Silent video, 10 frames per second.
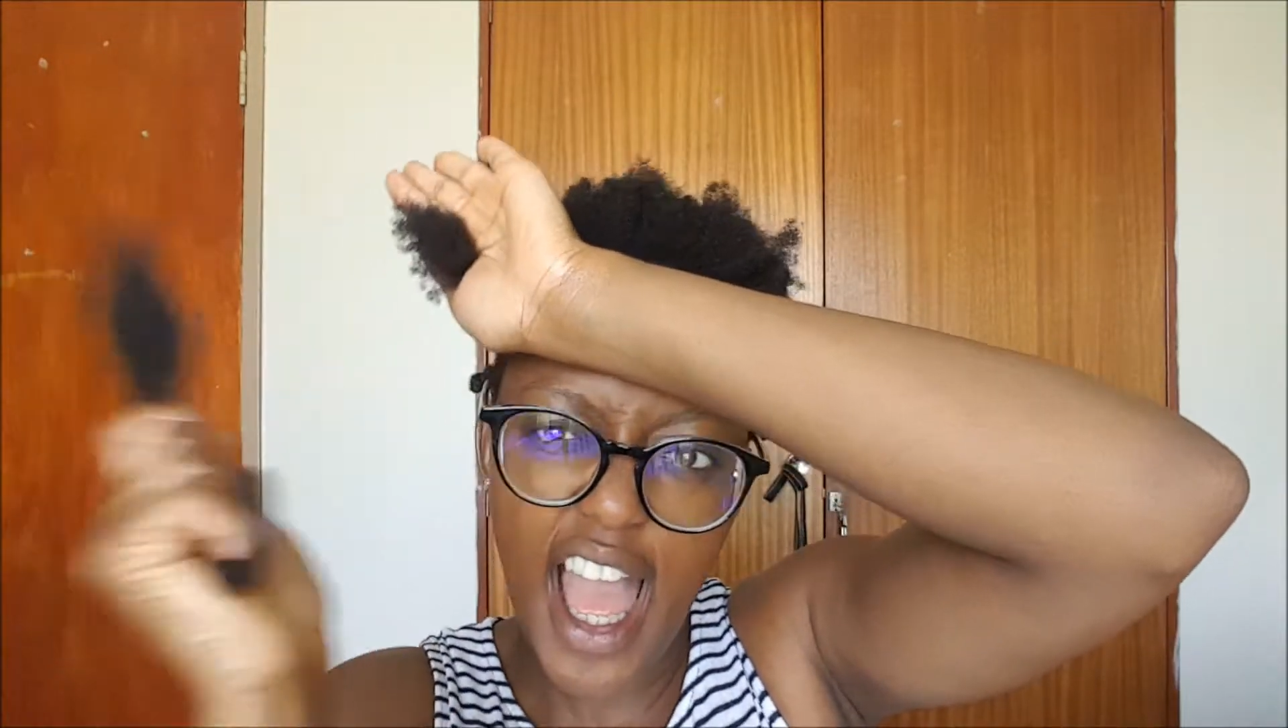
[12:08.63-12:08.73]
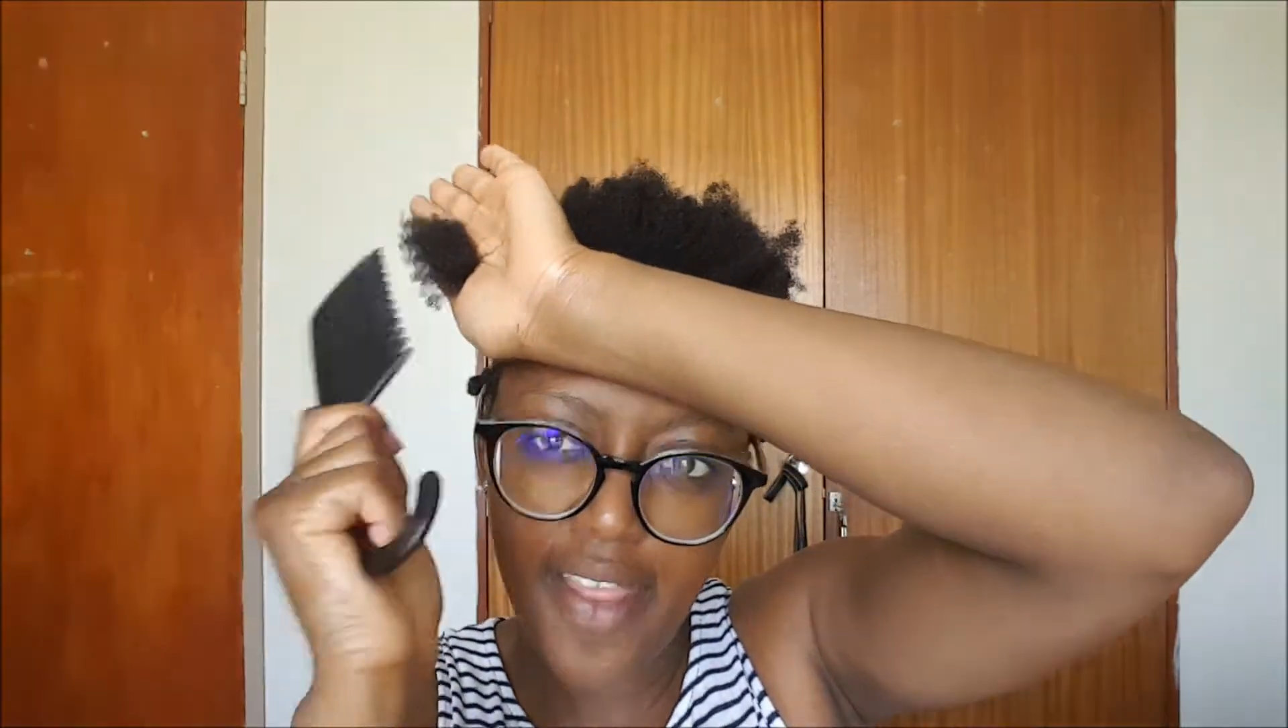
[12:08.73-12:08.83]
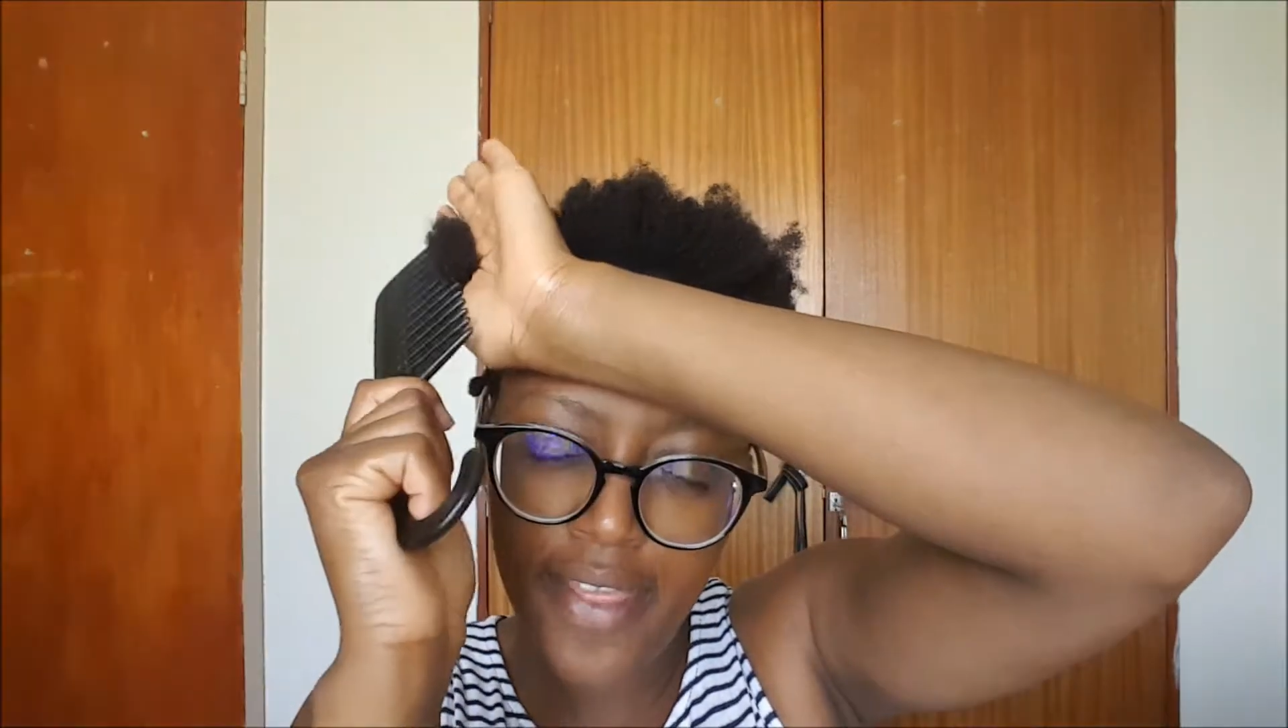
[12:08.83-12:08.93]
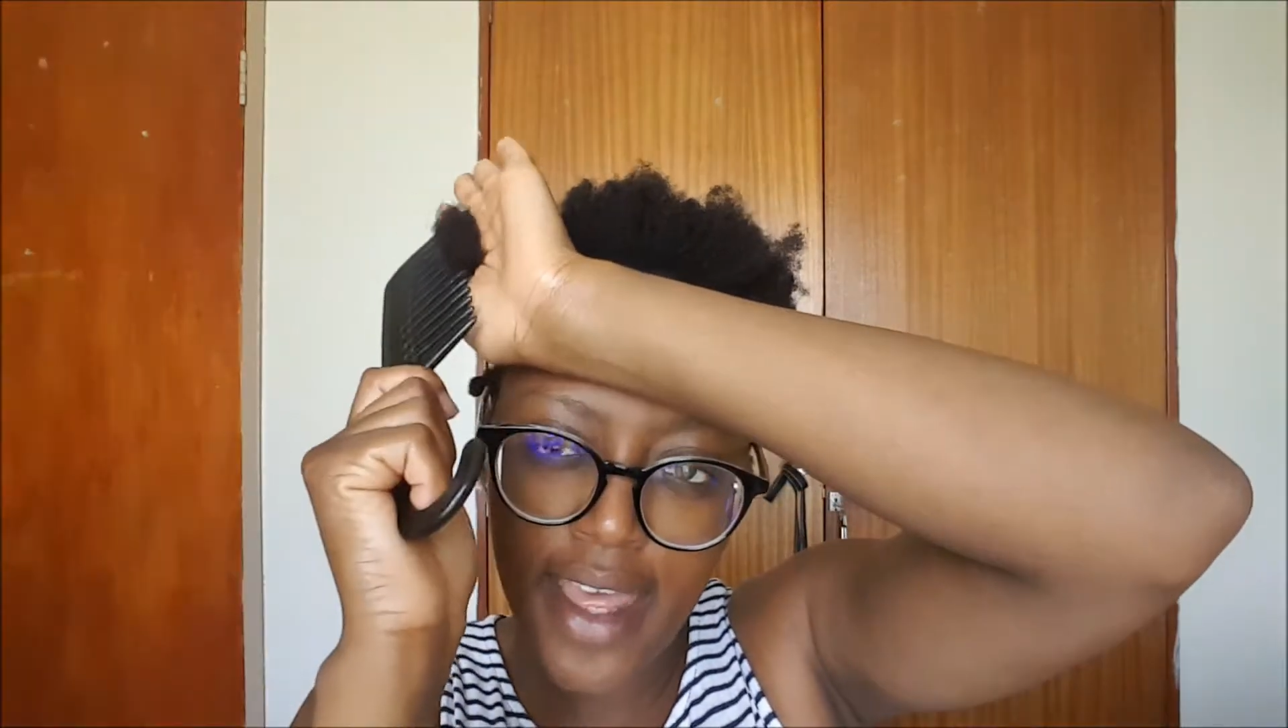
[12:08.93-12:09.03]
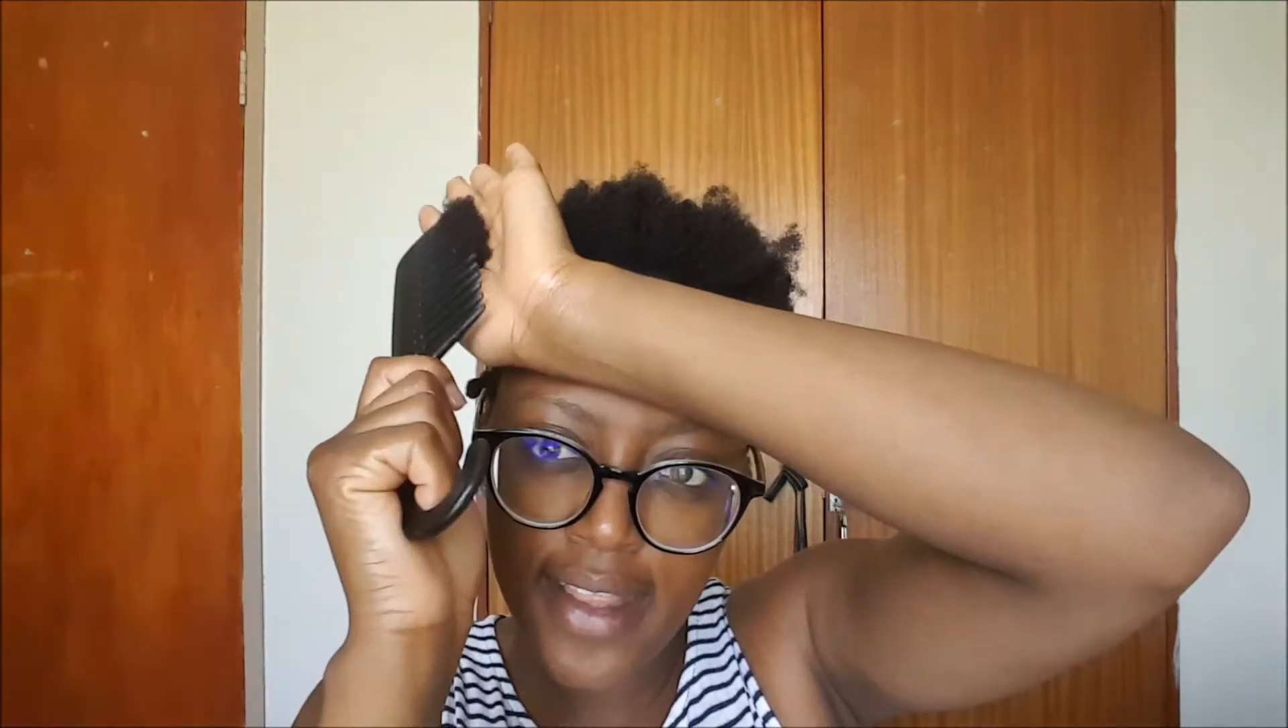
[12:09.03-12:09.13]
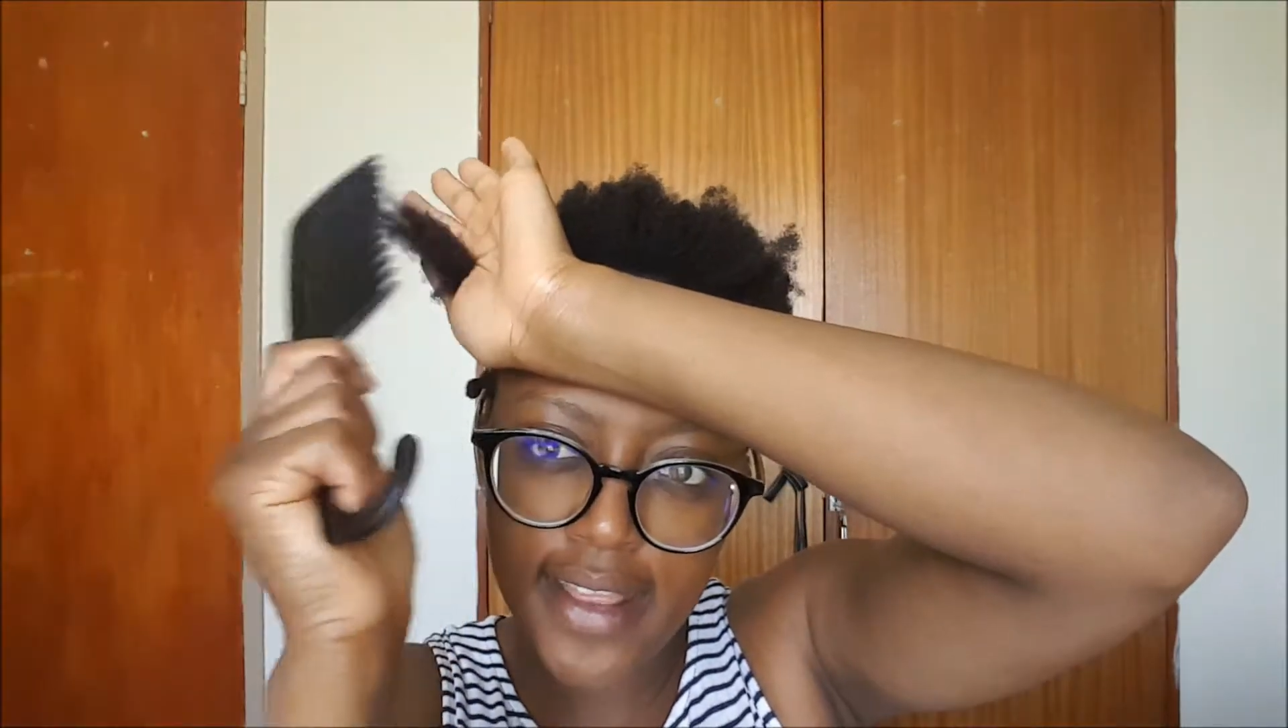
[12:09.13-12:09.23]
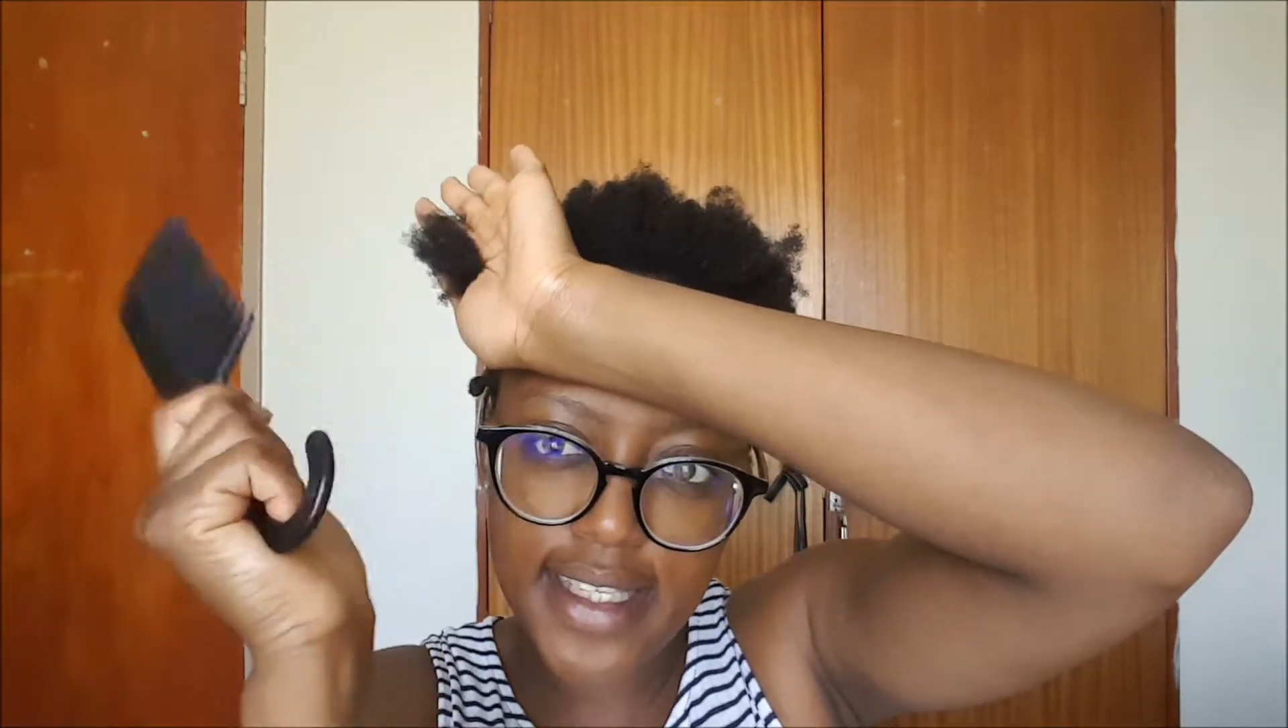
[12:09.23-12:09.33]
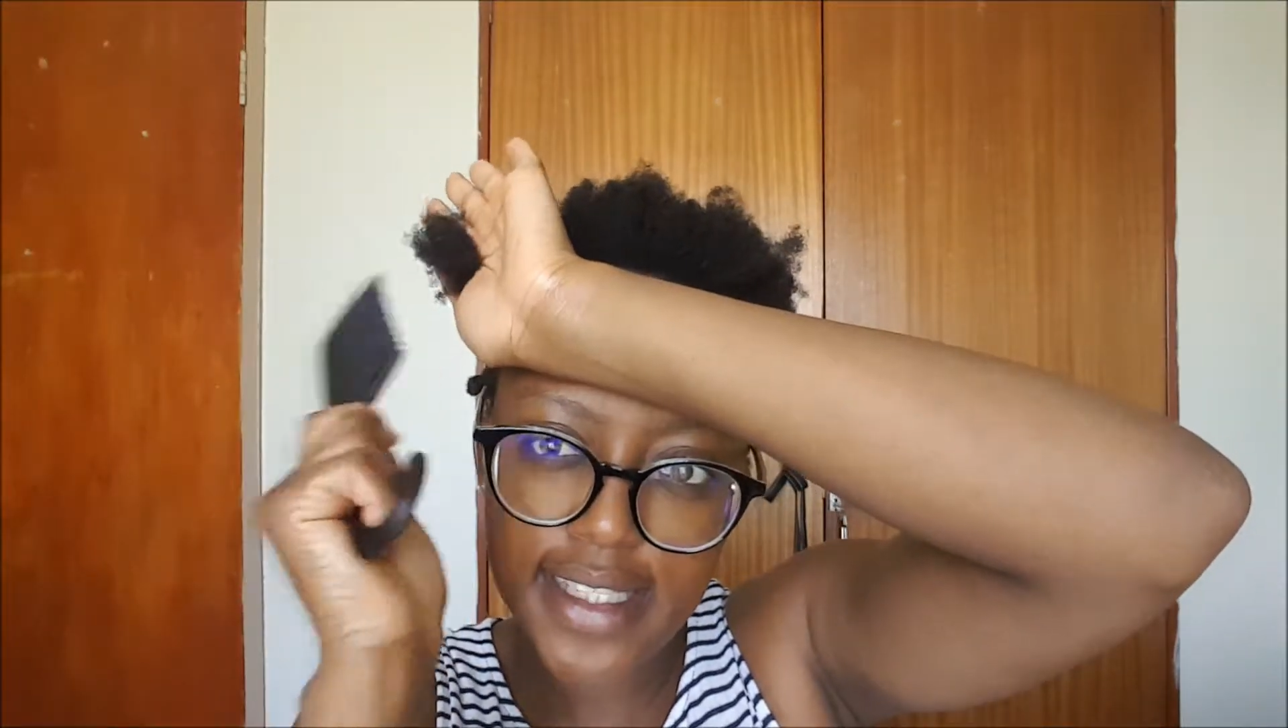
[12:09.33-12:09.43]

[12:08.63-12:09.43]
And then the